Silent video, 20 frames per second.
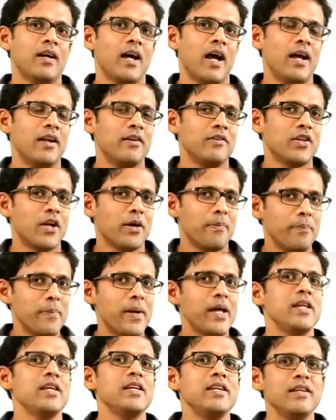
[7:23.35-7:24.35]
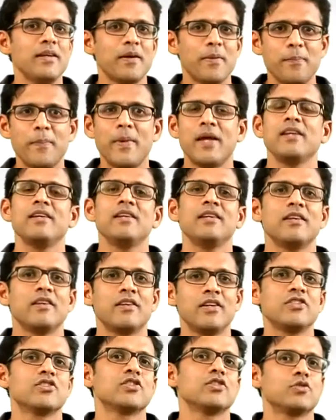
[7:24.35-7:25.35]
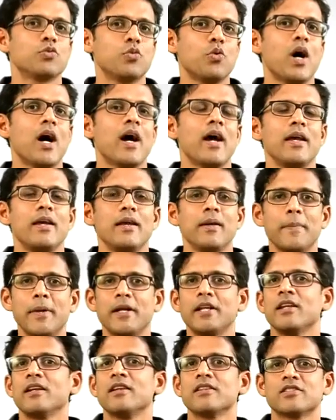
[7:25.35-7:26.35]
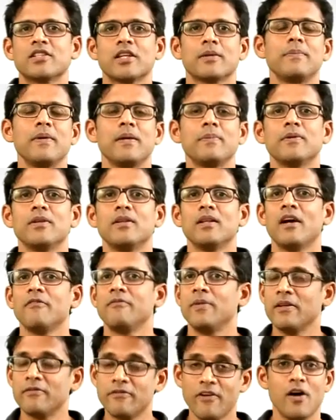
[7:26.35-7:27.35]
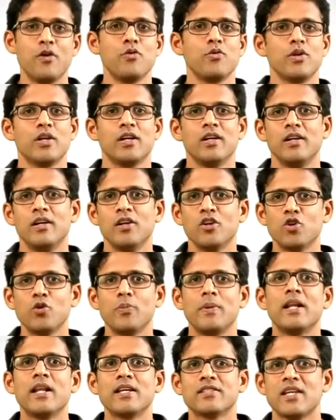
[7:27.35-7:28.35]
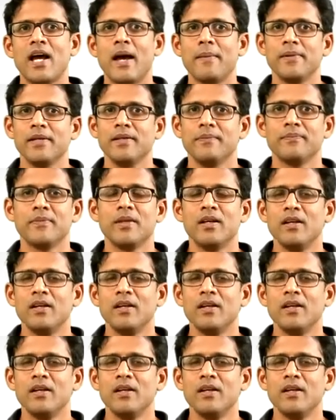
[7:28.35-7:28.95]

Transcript: And there are many, many reasons why materialistic people have been found to be less happy.